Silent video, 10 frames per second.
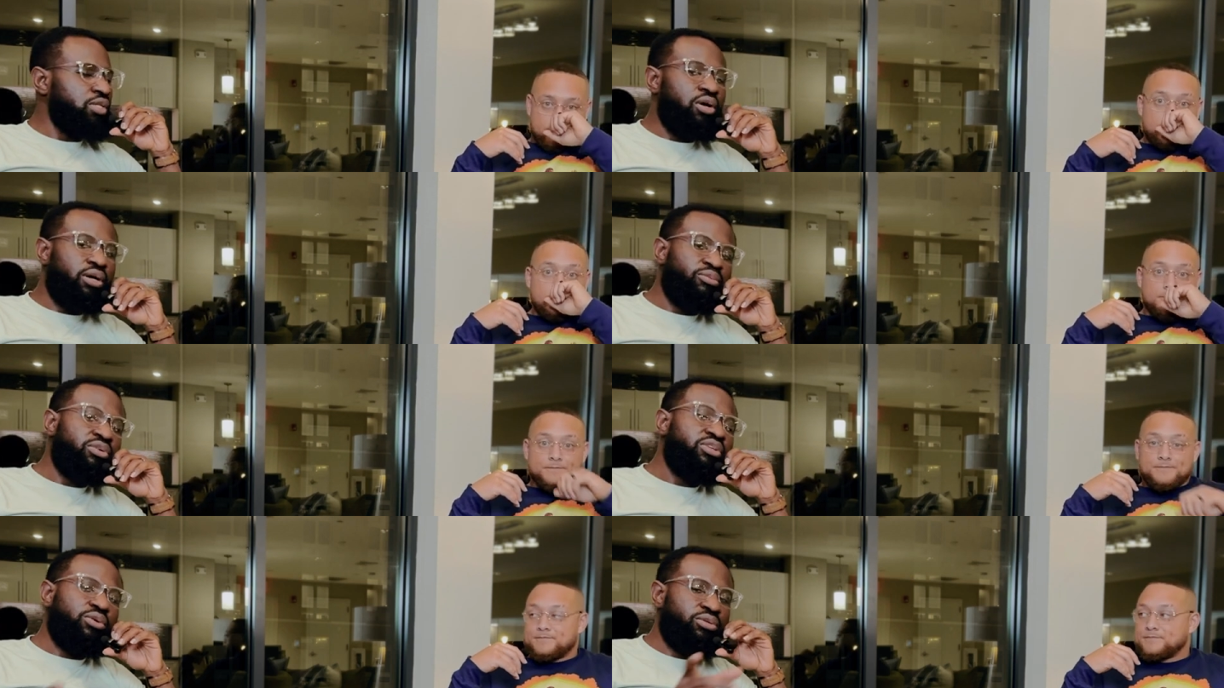Speaker 1: All right.
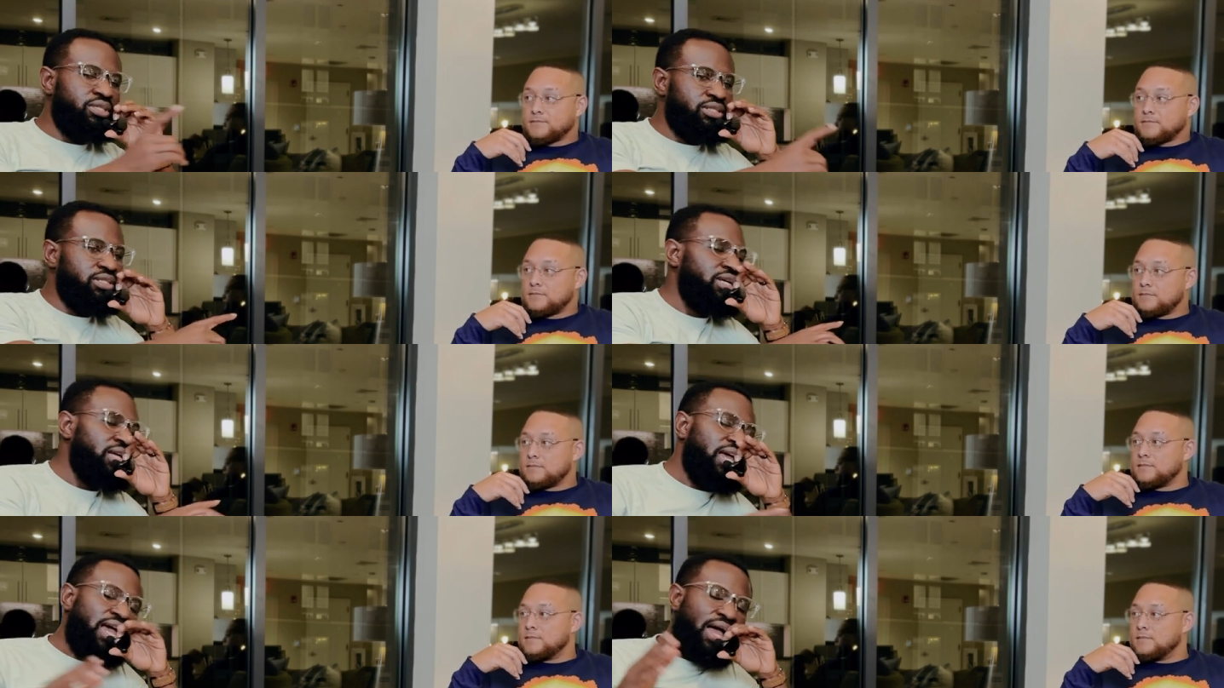Well, you know, listen,
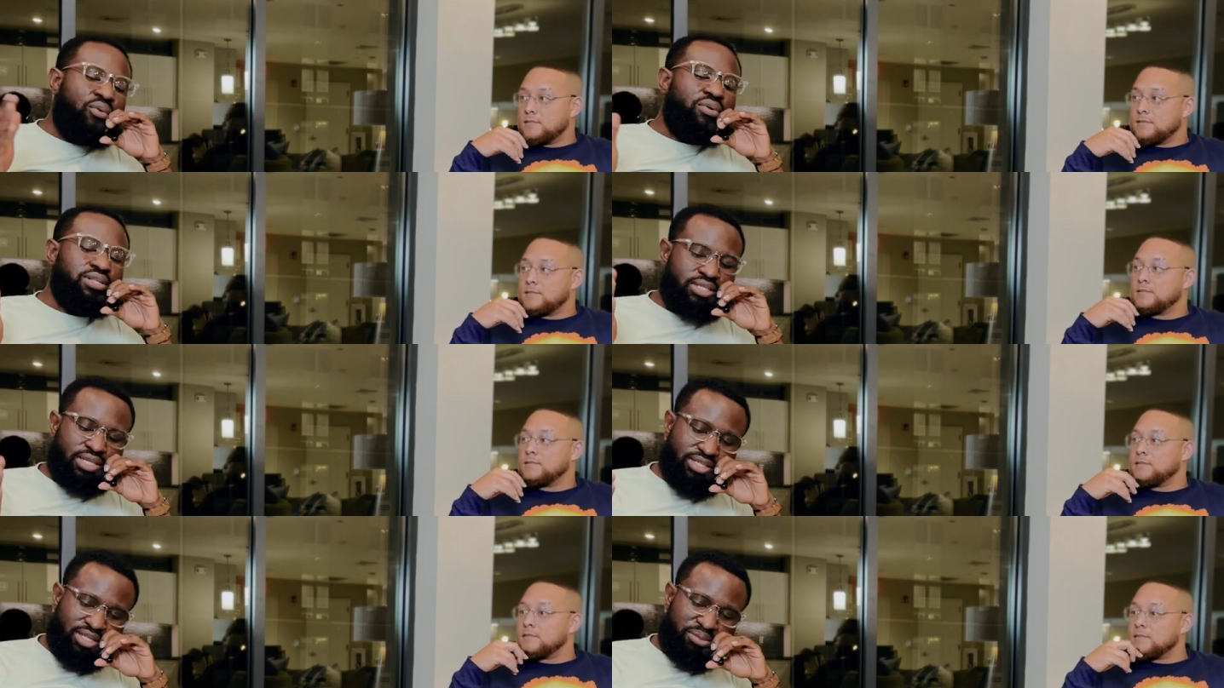I want to
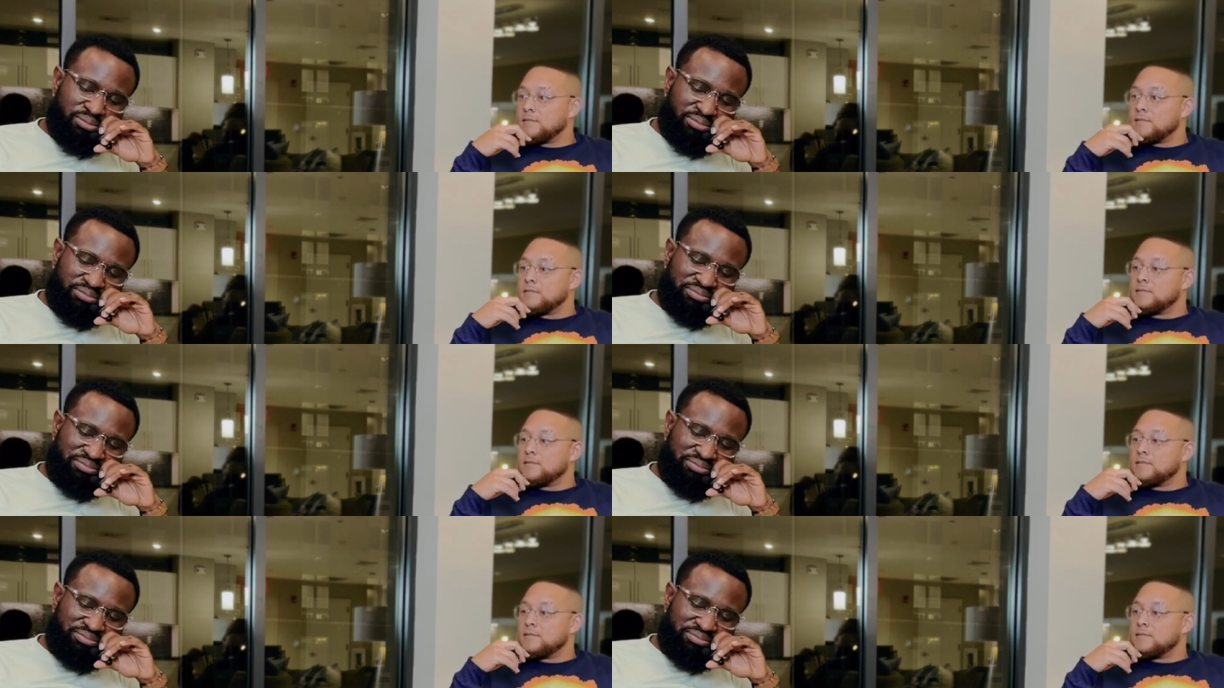say something